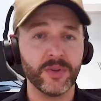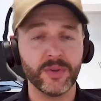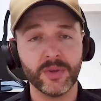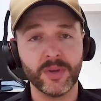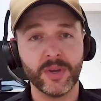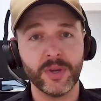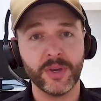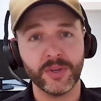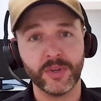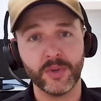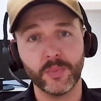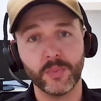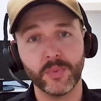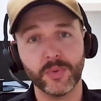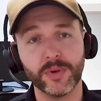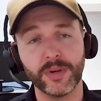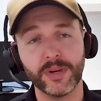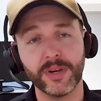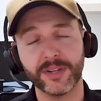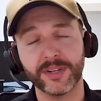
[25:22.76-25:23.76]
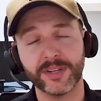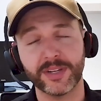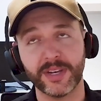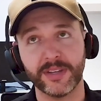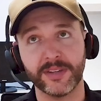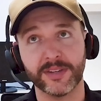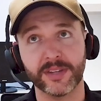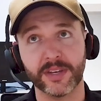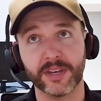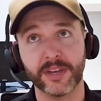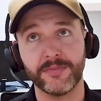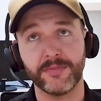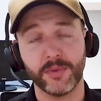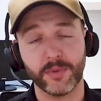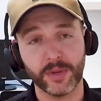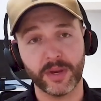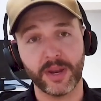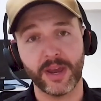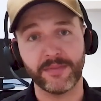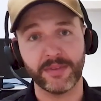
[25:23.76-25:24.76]
you wouldn't in a sense, like if
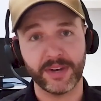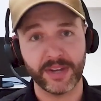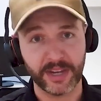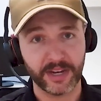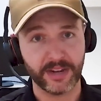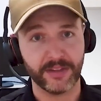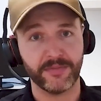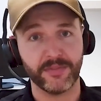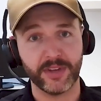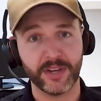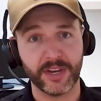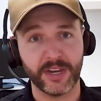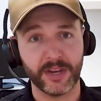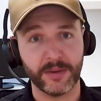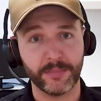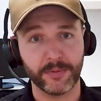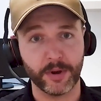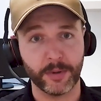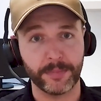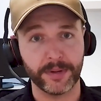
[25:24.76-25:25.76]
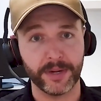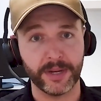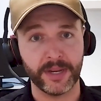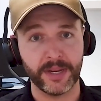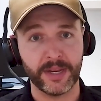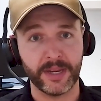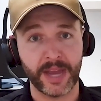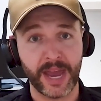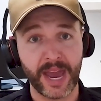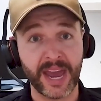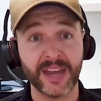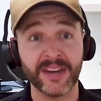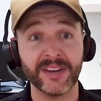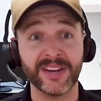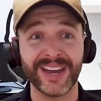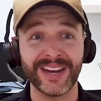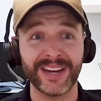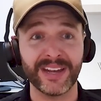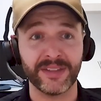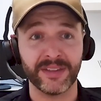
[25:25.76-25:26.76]
you're going to have a negatively geared property
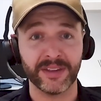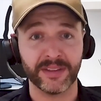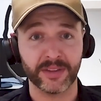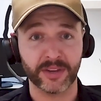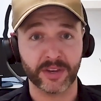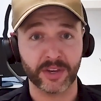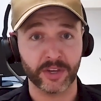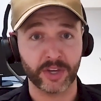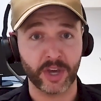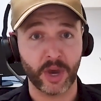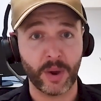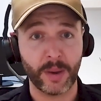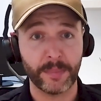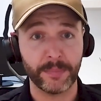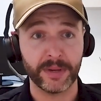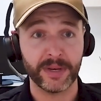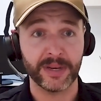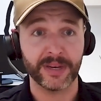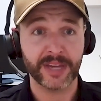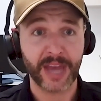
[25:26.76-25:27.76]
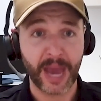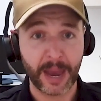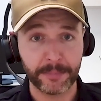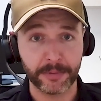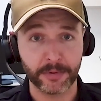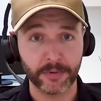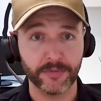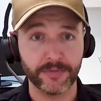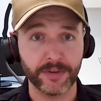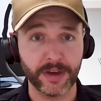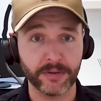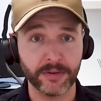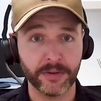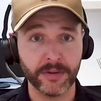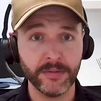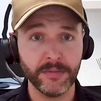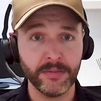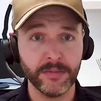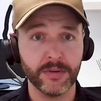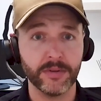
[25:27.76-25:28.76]
and anything that can go up in capital
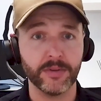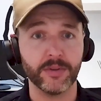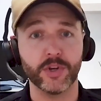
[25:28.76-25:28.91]
value,